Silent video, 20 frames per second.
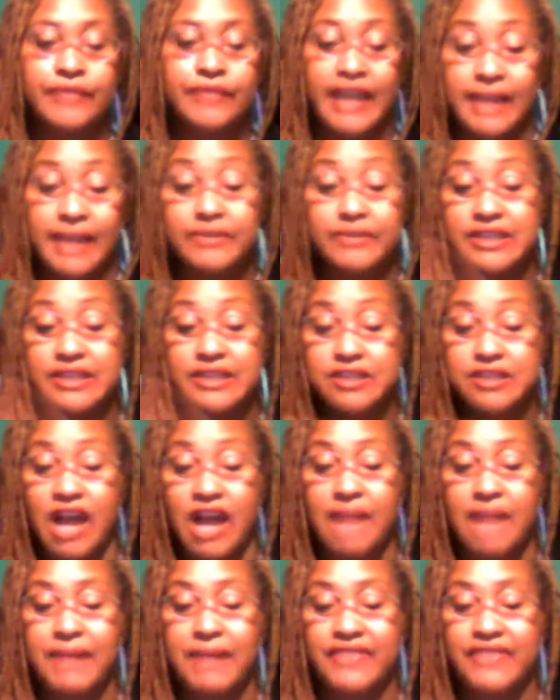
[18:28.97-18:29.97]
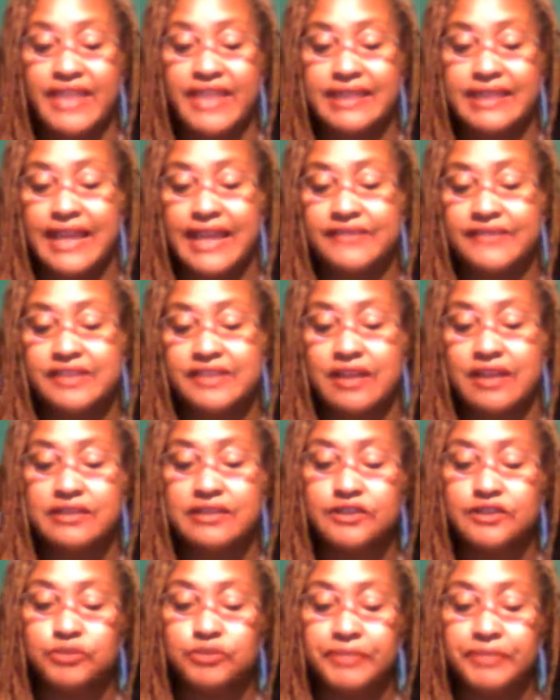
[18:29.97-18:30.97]
And I'm going to talk about that lifestyle in a
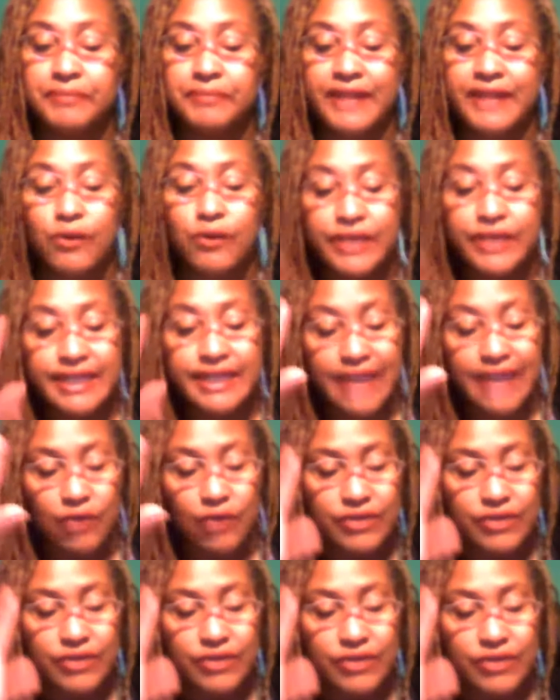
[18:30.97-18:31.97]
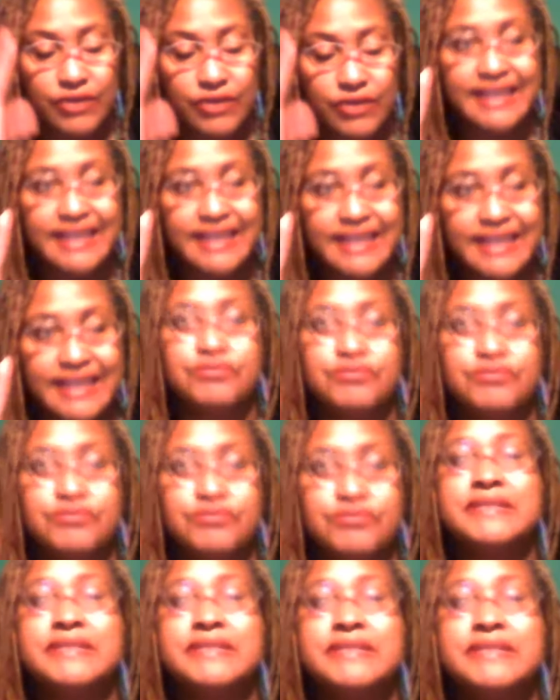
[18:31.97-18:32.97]
little bit. But I want to set the
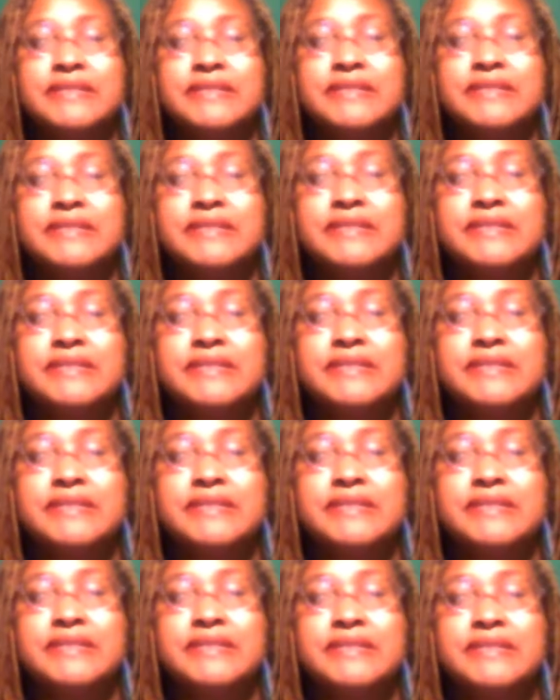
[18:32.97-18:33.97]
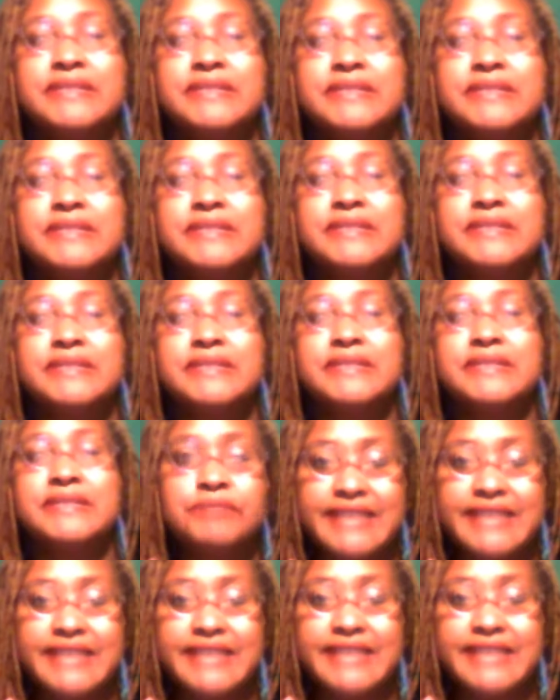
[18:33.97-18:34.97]
premise, because if I don't put the premise
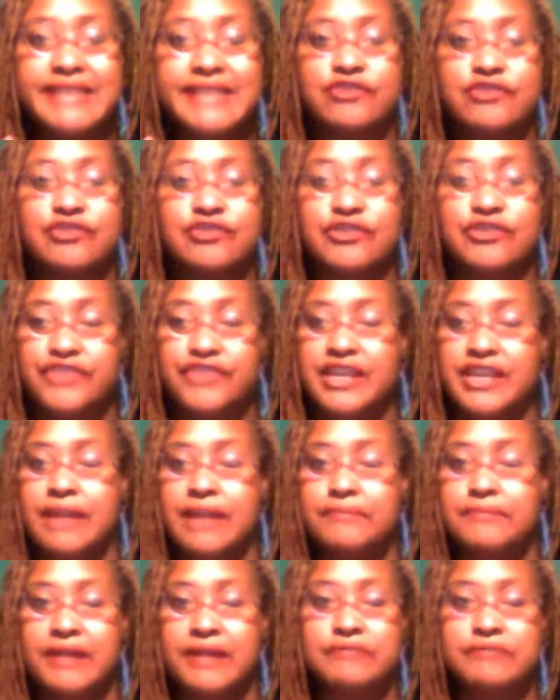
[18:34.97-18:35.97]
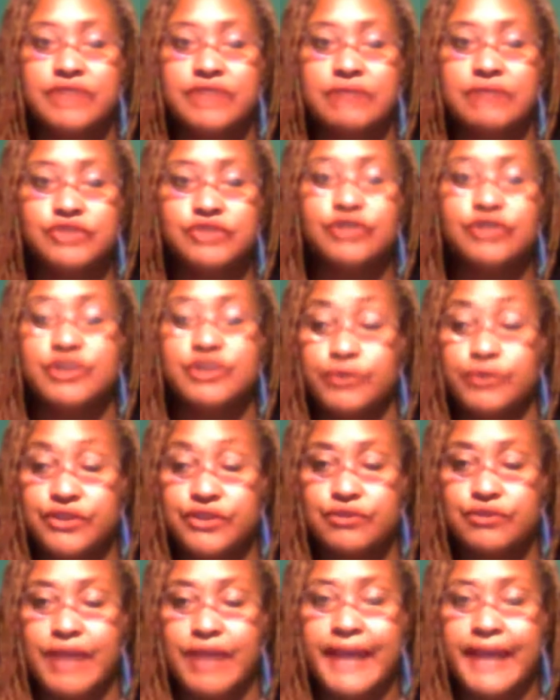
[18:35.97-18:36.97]
out here now, you're going to think I'm joking with
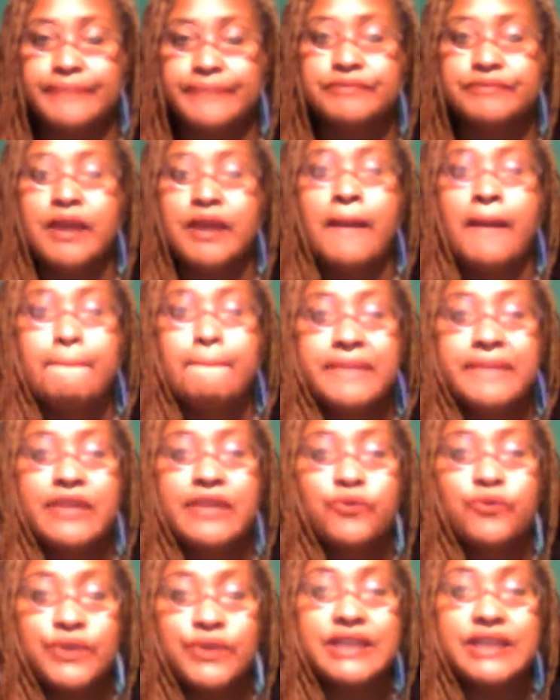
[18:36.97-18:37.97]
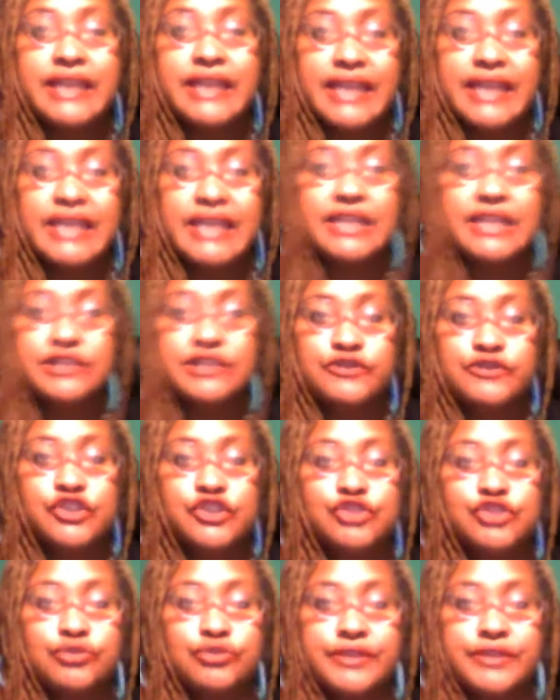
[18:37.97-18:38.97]
you, right? But it really is for
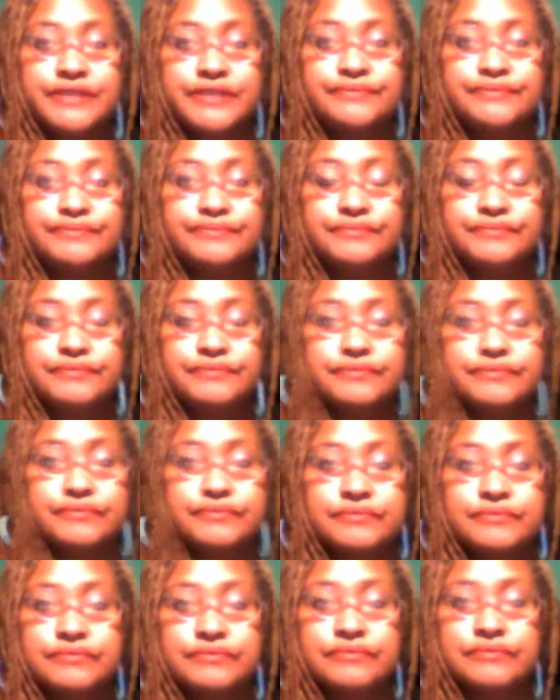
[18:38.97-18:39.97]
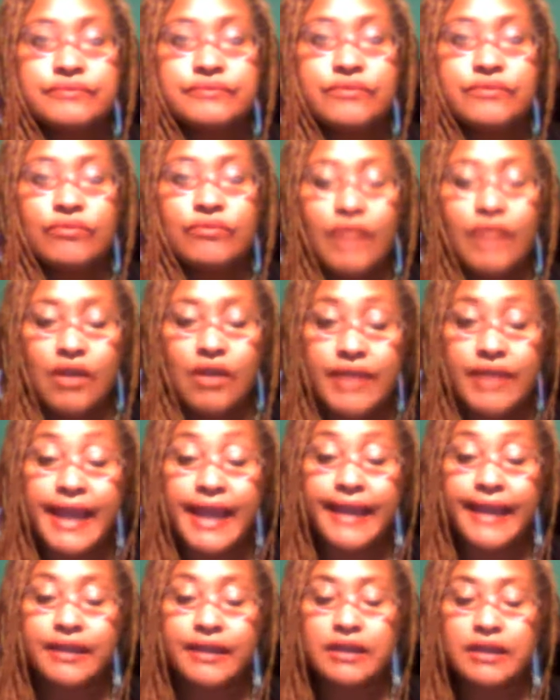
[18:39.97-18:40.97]
sure.
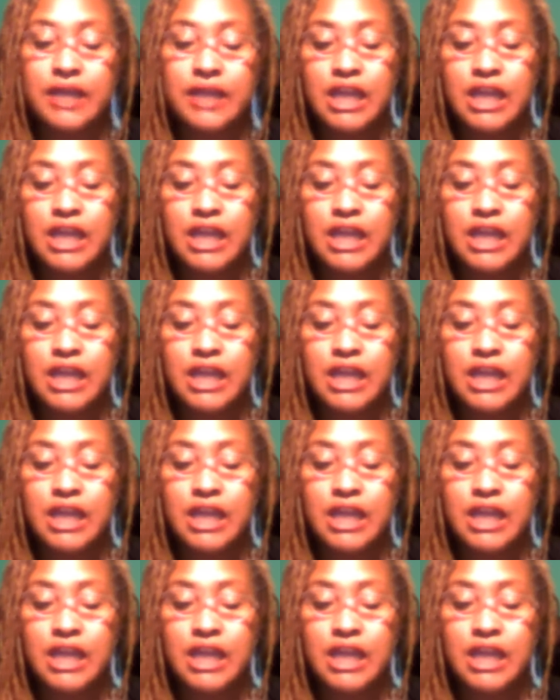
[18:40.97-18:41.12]
Okay.